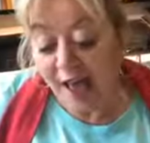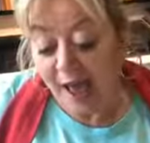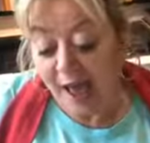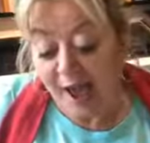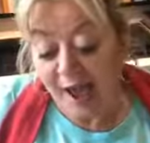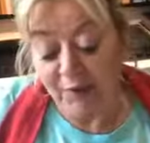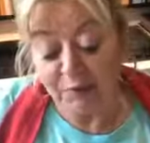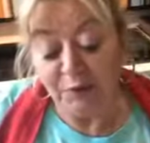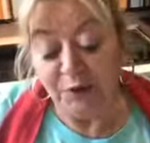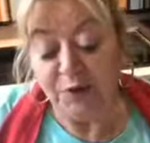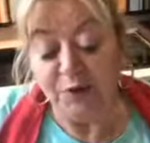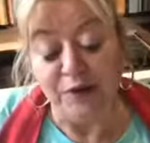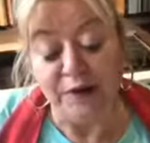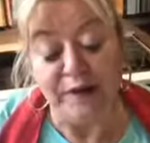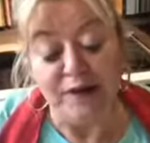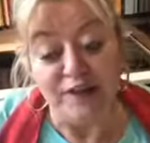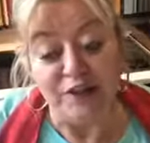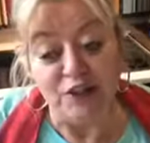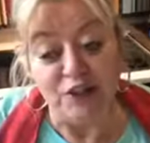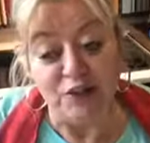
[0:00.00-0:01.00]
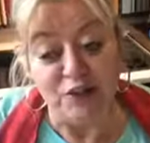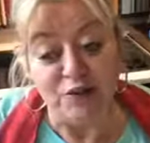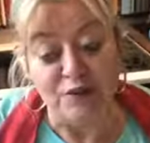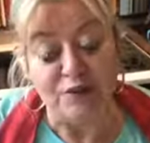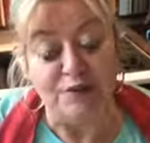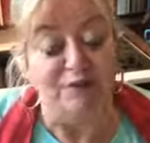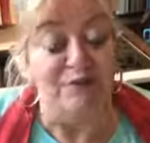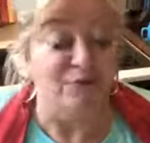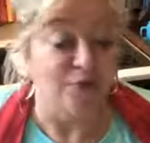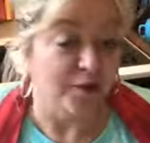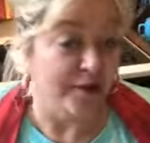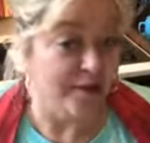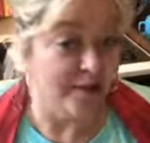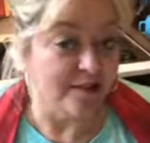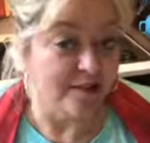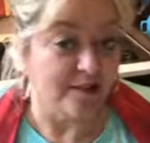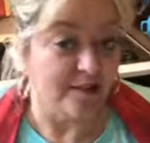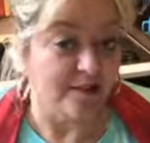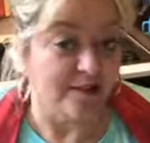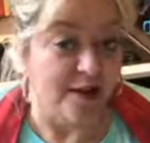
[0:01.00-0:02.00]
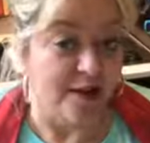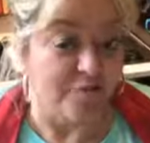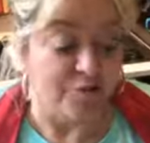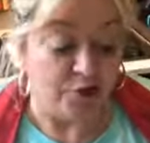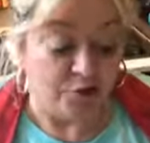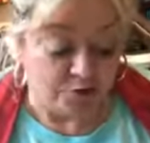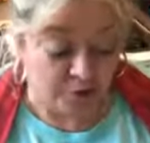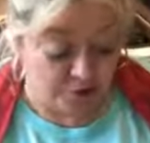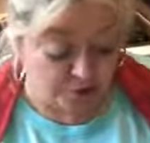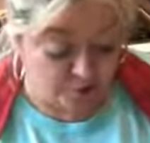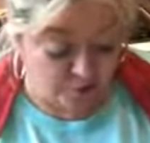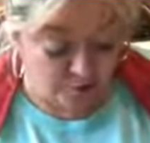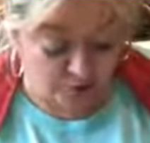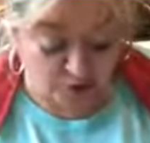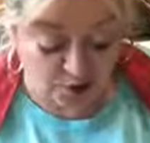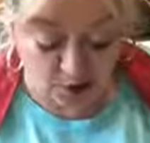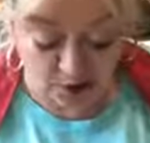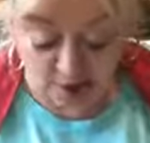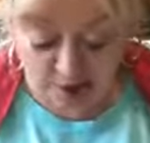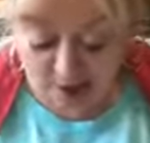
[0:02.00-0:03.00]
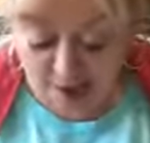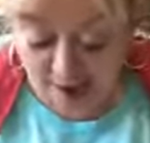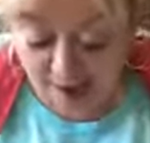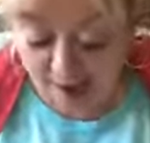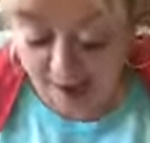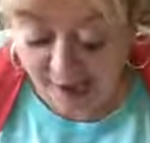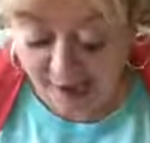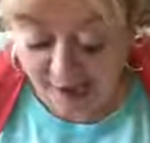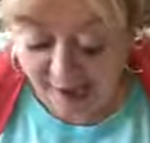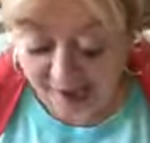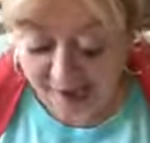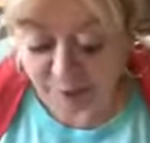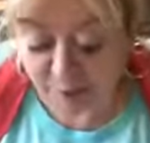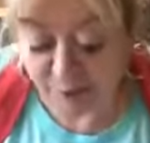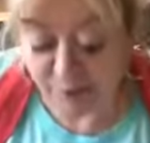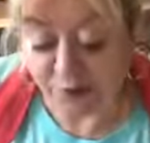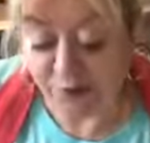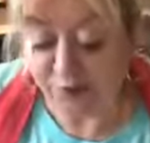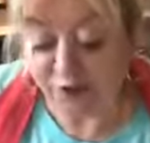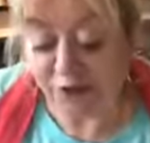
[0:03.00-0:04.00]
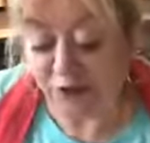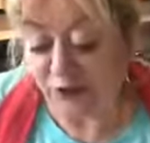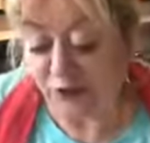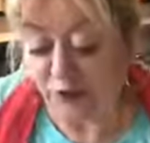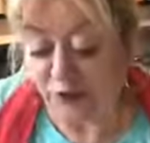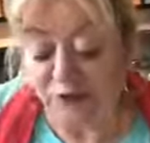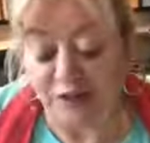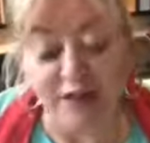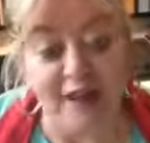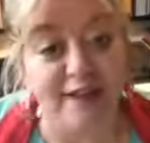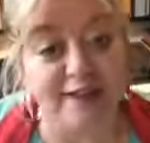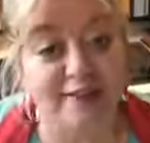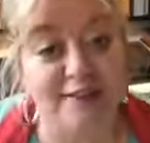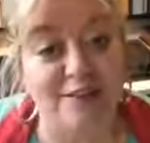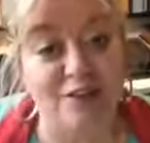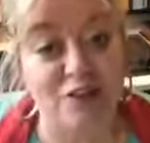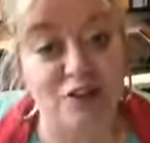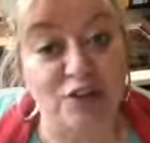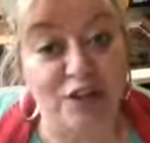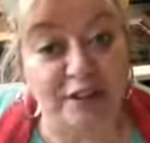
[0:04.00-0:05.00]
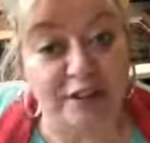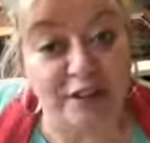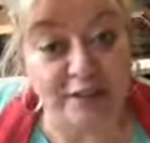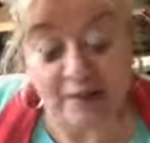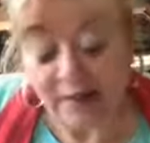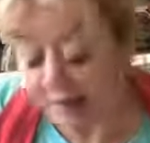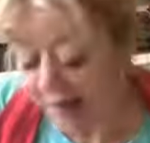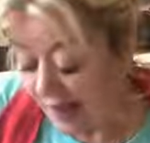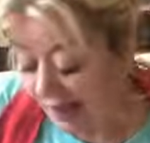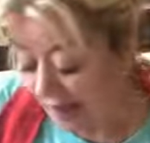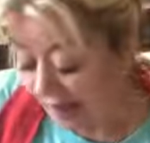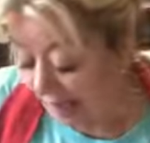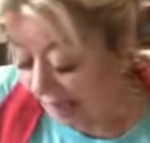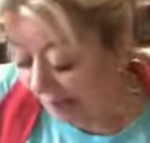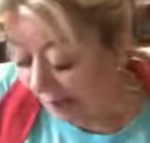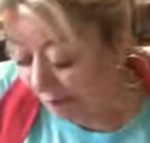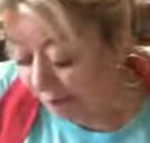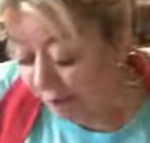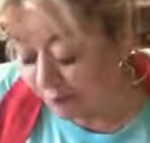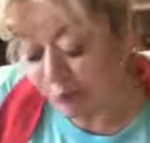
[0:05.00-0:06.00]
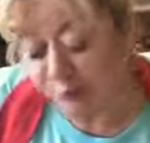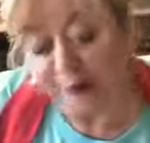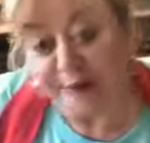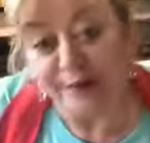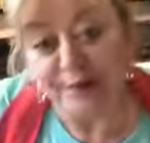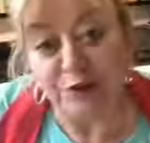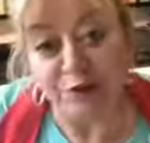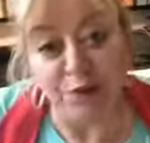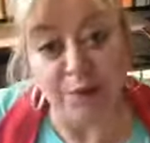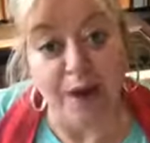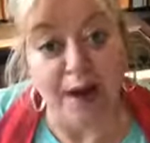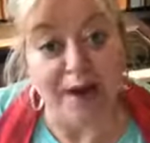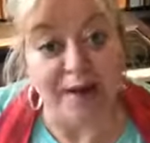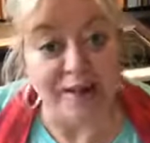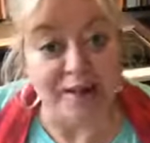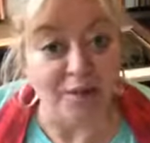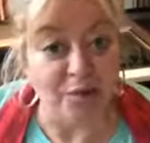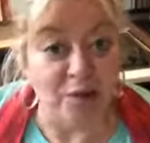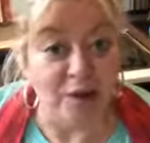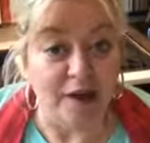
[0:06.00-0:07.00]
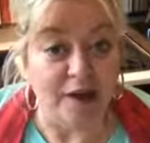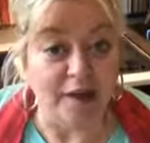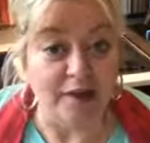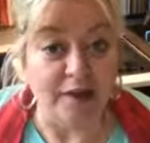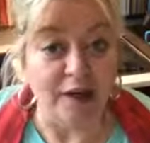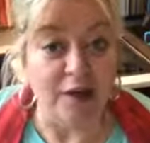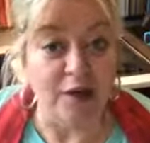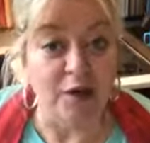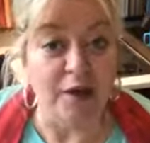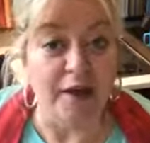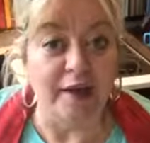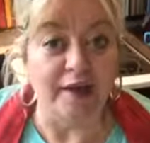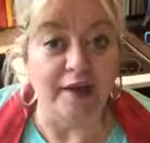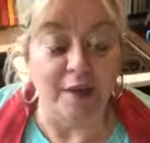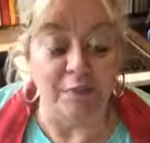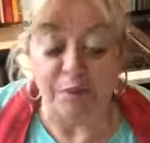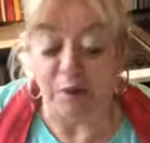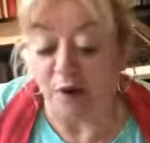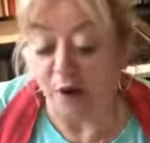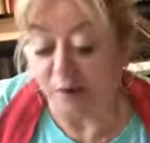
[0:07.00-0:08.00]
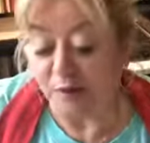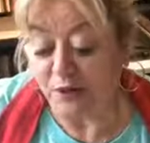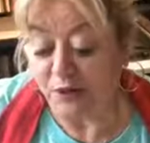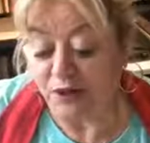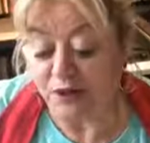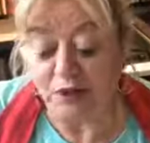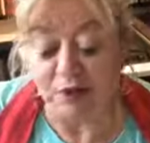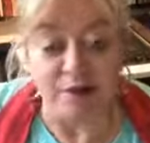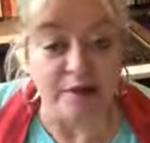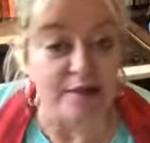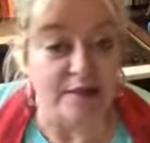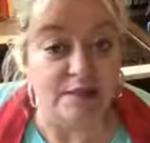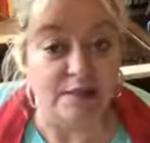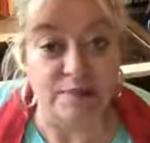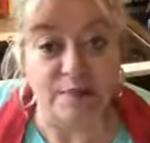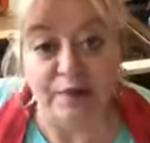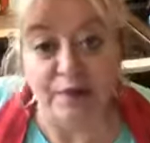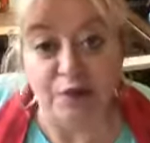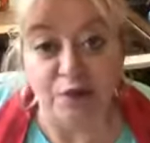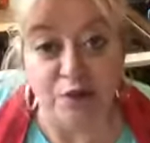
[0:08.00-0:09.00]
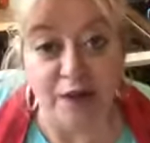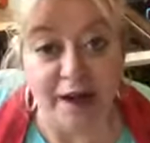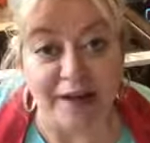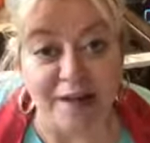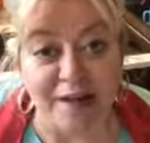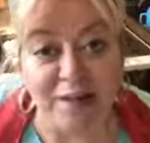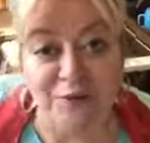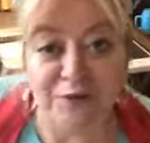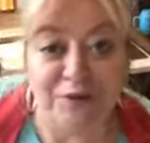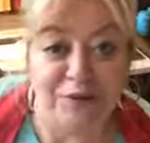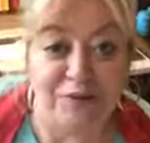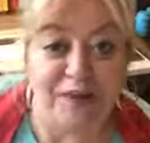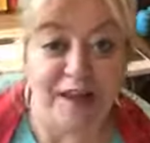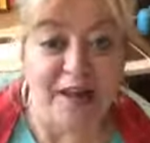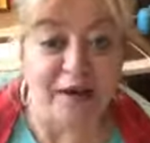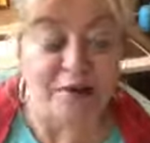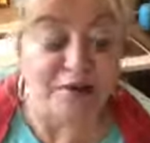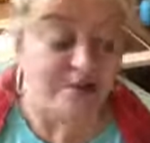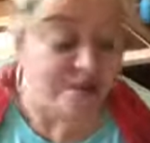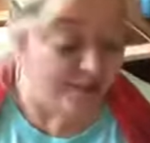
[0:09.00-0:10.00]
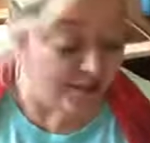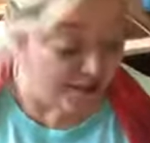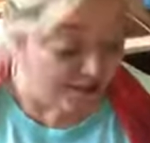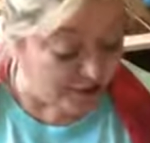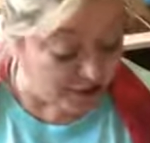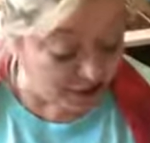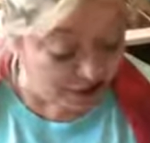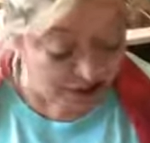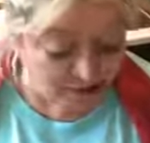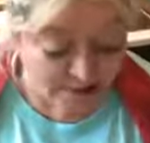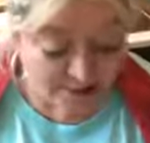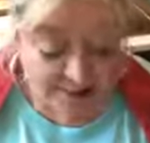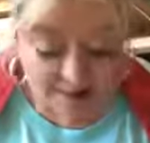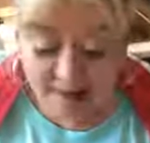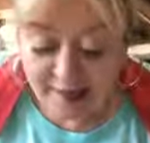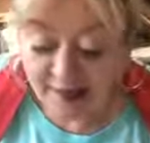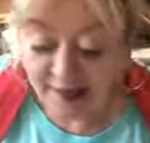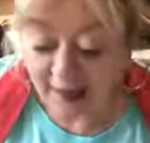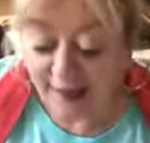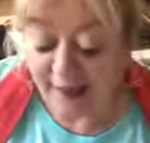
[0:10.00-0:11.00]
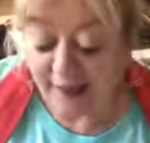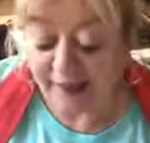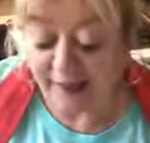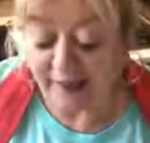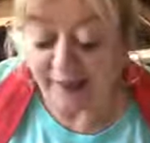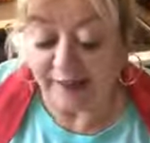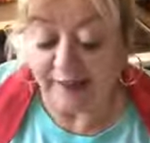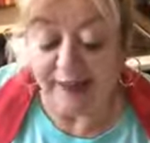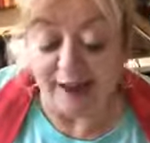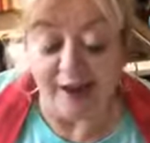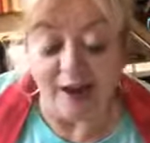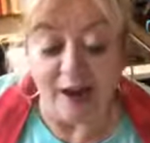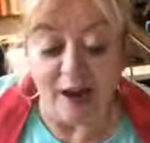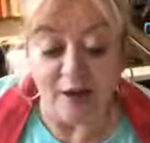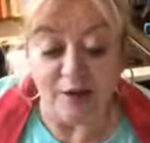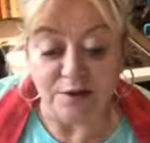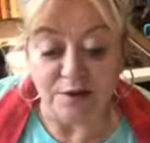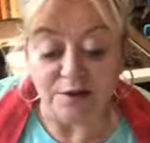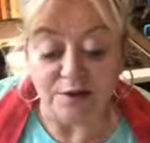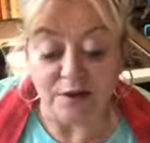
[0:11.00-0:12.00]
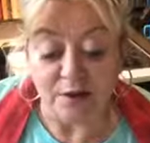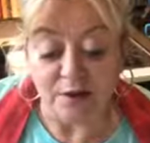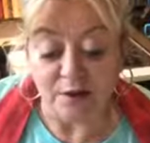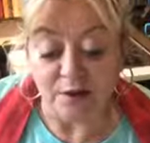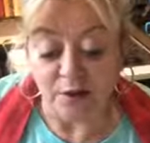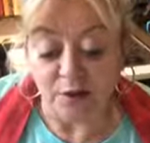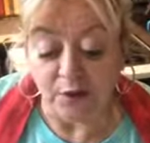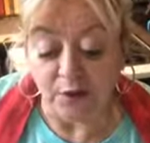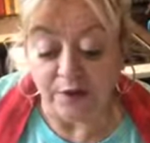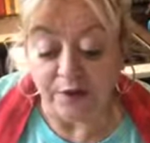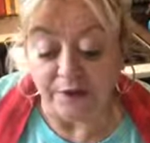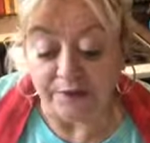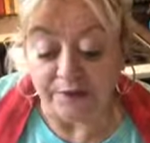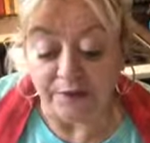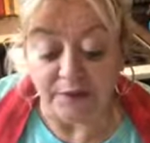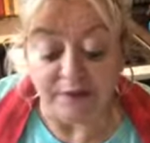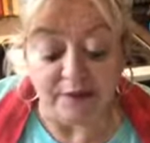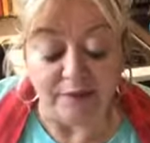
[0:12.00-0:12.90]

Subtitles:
I'm going to some friends this afternoon, so I am going to take this chicken. I pre-tried it a while ago, and I promise you it has been tried and true now. It's delicious. And also